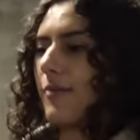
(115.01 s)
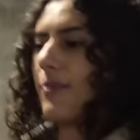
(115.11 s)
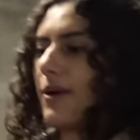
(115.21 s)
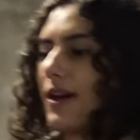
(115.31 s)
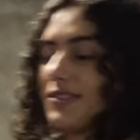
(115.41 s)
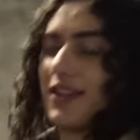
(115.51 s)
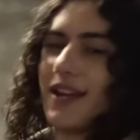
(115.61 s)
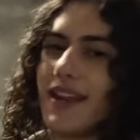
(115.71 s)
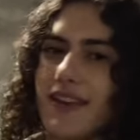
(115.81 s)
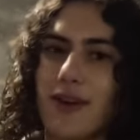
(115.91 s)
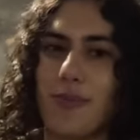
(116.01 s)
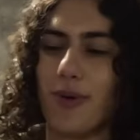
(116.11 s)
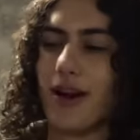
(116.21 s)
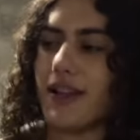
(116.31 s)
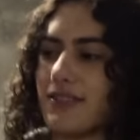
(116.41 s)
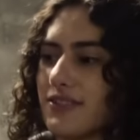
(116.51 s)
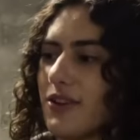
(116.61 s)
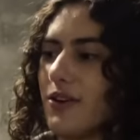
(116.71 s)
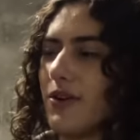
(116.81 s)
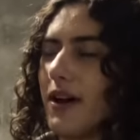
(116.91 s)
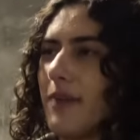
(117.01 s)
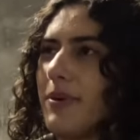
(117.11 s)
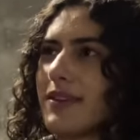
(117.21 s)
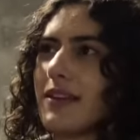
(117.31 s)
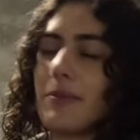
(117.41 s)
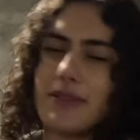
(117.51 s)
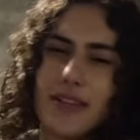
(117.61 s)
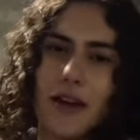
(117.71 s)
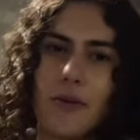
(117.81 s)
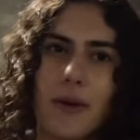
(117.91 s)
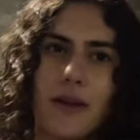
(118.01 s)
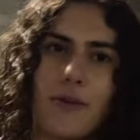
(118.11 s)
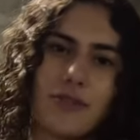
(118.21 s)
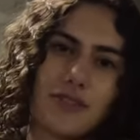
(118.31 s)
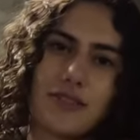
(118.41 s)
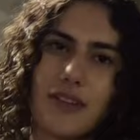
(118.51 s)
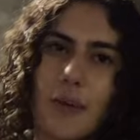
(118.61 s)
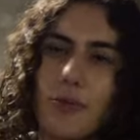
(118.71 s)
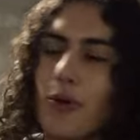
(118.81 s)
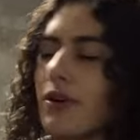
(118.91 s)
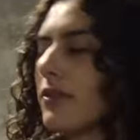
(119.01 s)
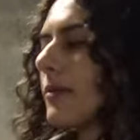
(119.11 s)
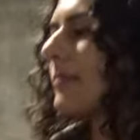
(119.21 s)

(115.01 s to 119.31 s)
But I saw it at a good price, so I picked it up in Sacramento, which is up north.